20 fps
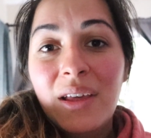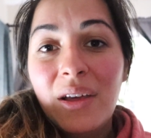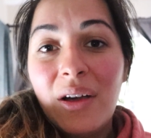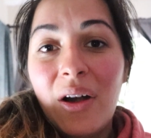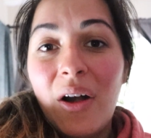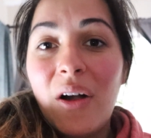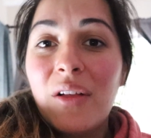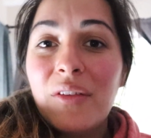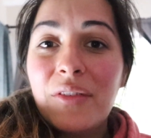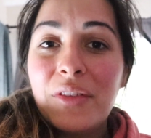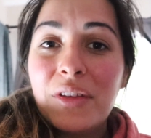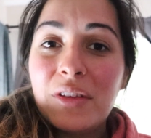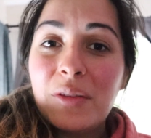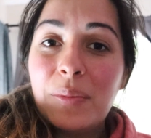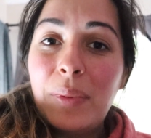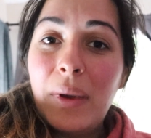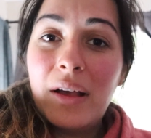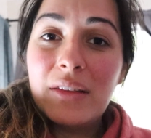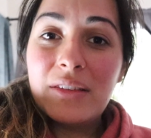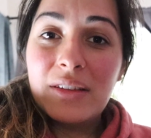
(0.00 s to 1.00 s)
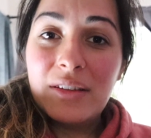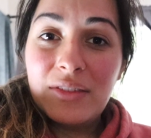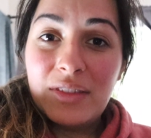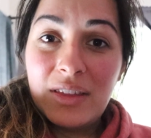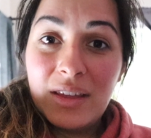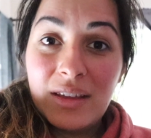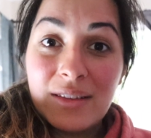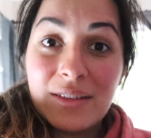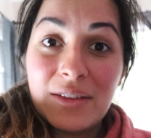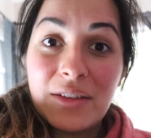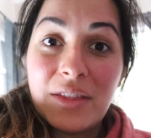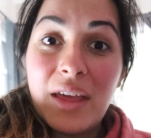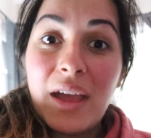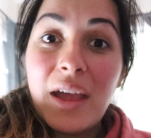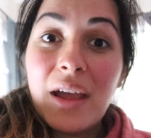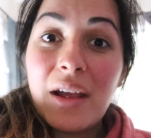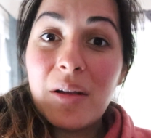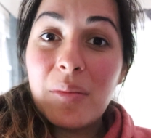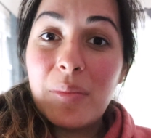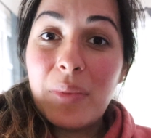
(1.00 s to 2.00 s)
all of those positive things are
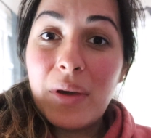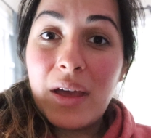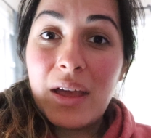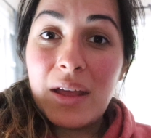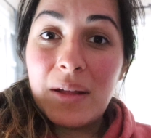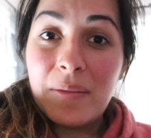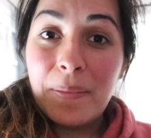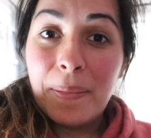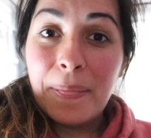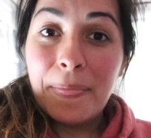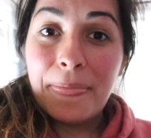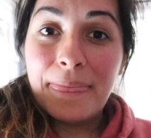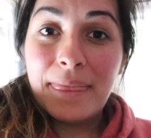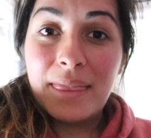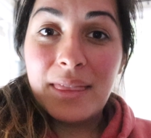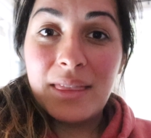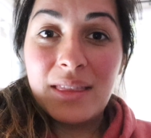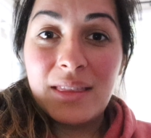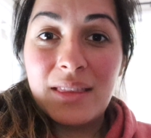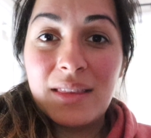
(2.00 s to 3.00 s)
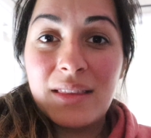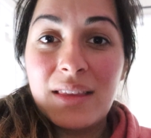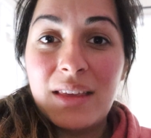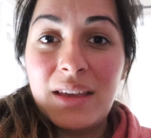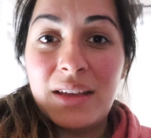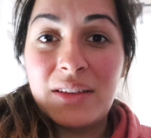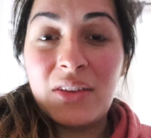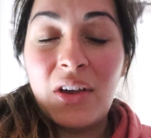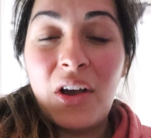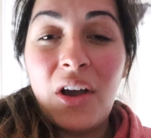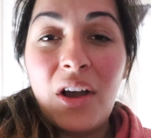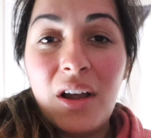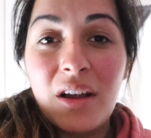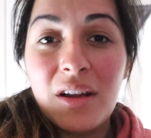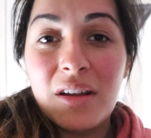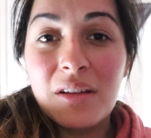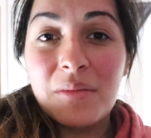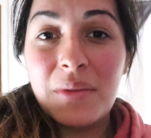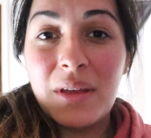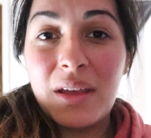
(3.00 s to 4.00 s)
there. But it's
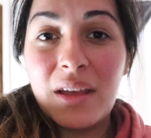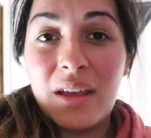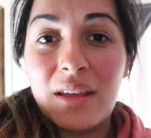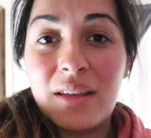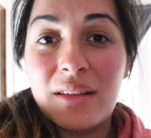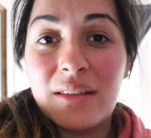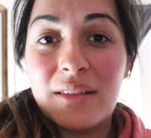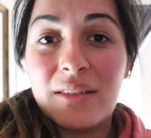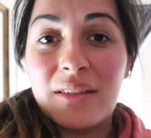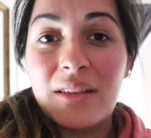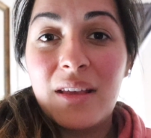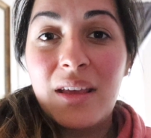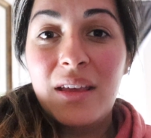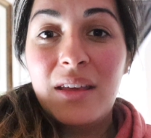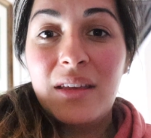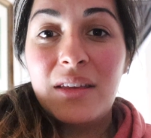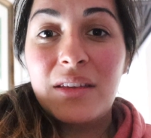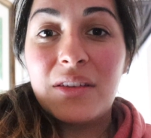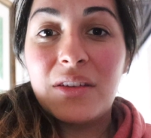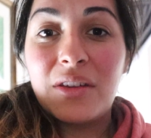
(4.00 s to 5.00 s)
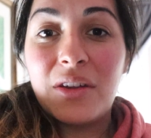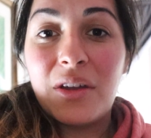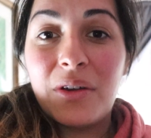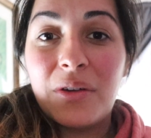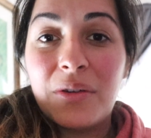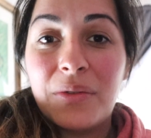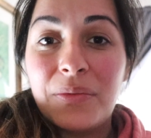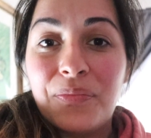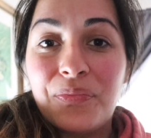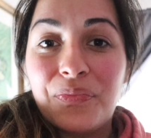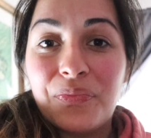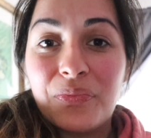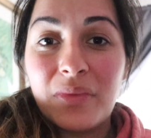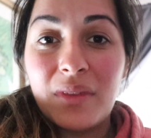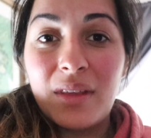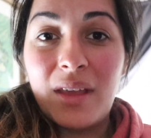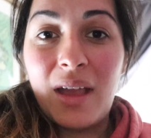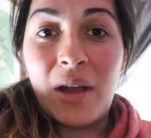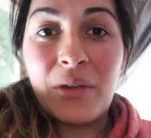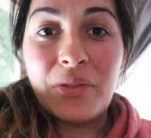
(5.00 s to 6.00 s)
hard because, you know,
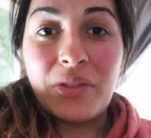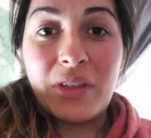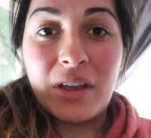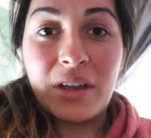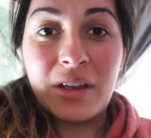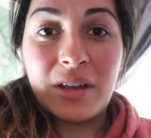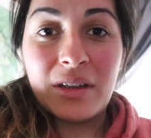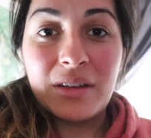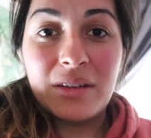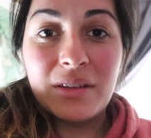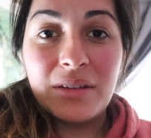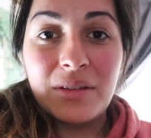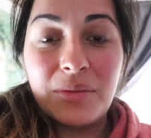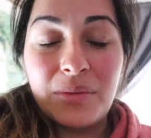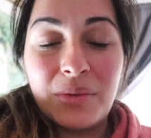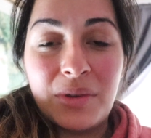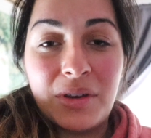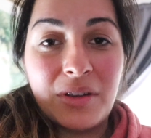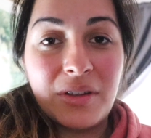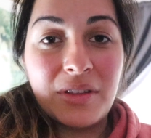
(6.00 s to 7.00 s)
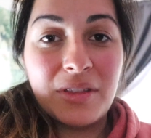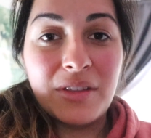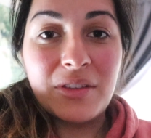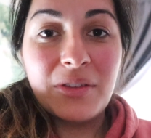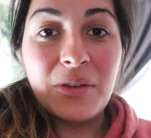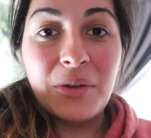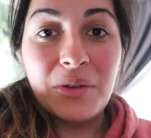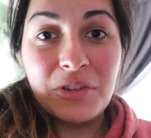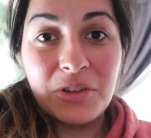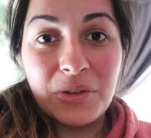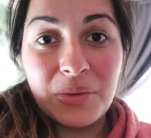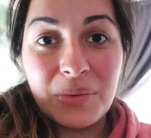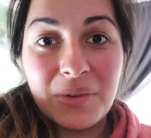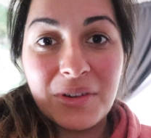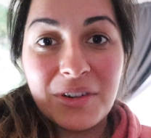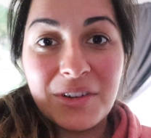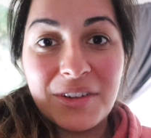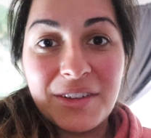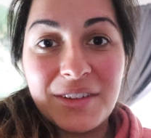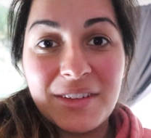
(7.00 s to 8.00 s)
out there when you're in the social
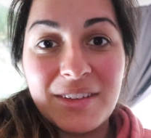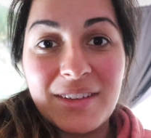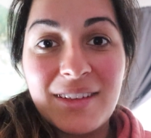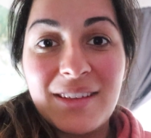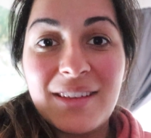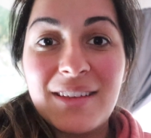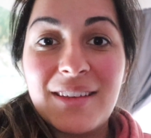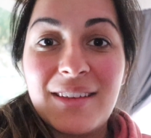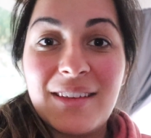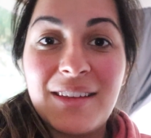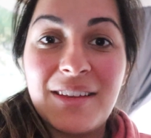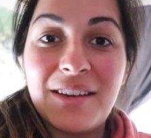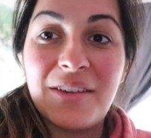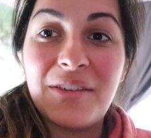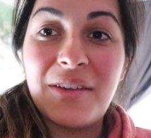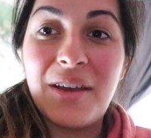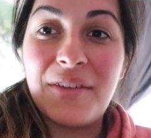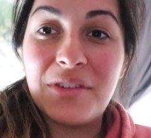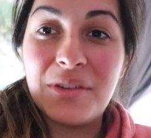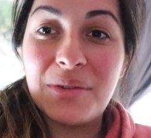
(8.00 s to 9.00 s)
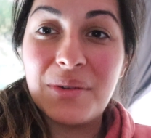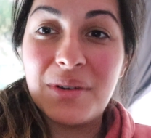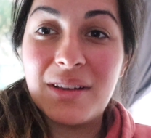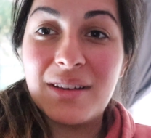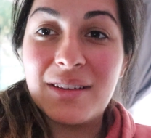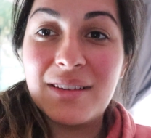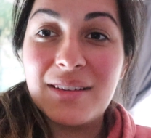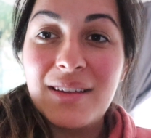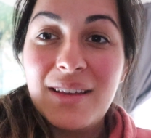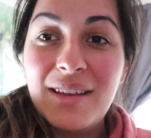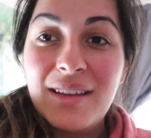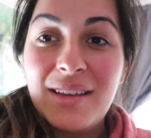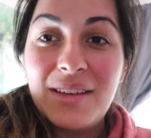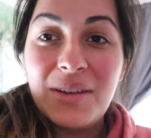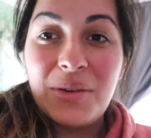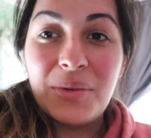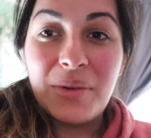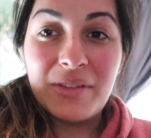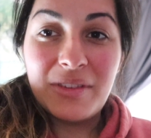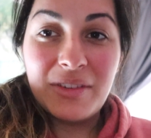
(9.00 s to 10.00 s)
world, you know, everyone
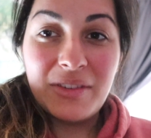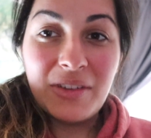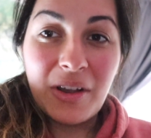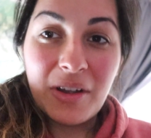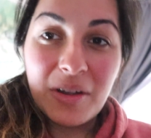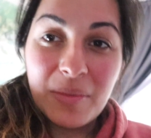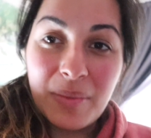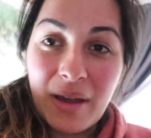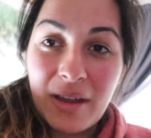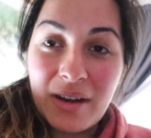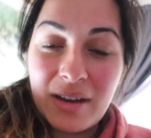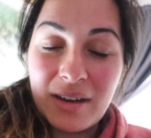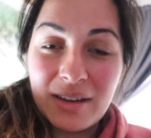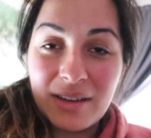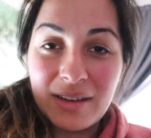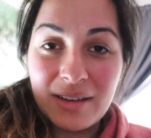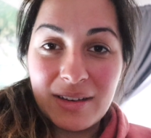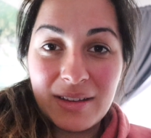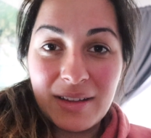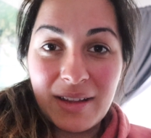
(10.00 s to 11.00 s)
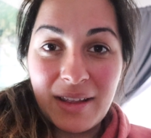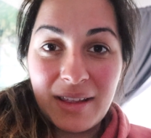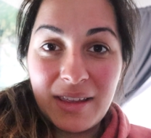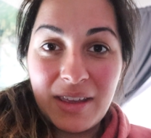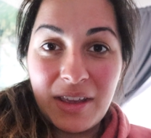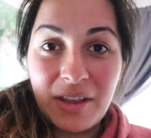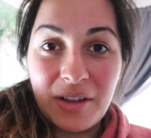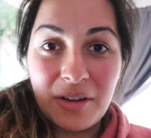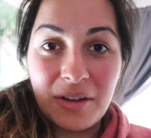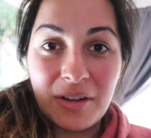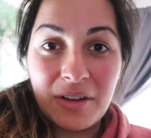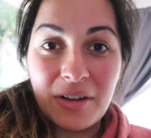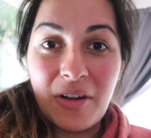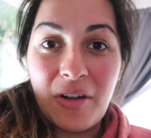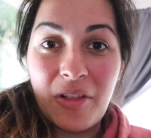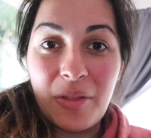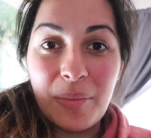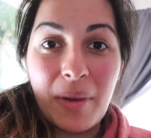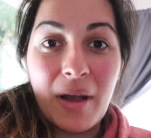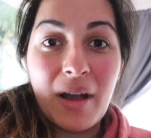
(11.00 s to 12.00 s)
wants to talk about it and like hear
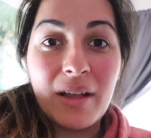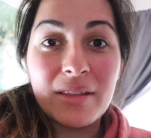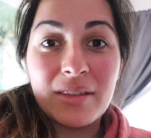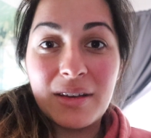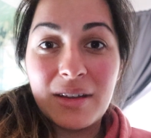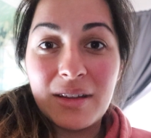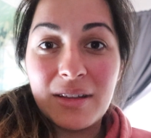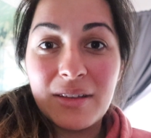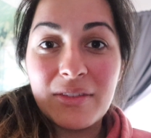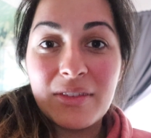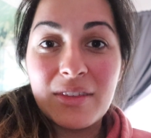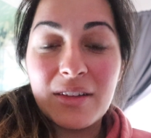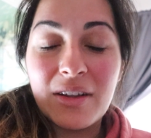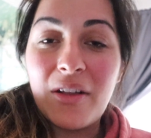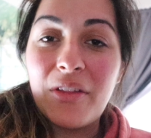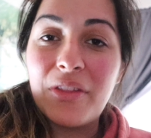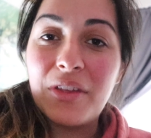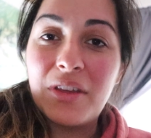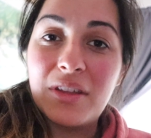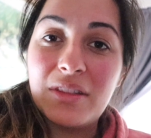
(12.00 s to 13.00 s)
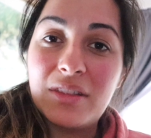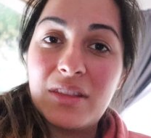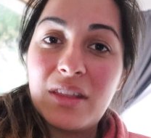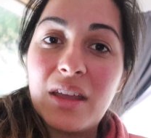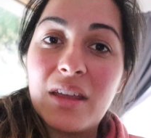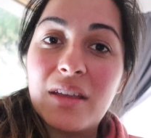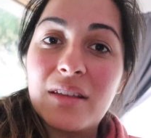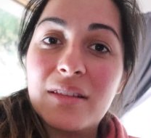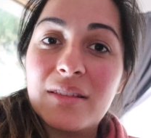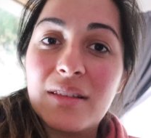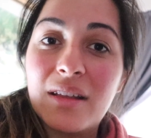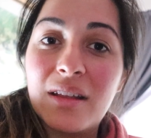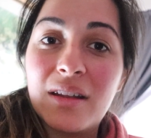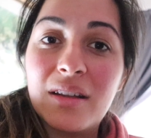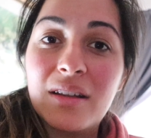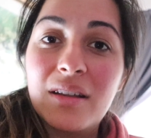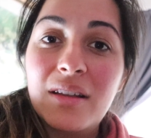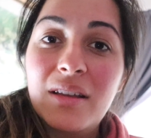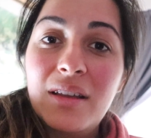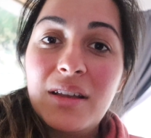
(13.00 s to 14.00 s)
all the positives and all the good things,
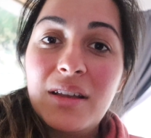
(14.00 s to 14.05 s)
and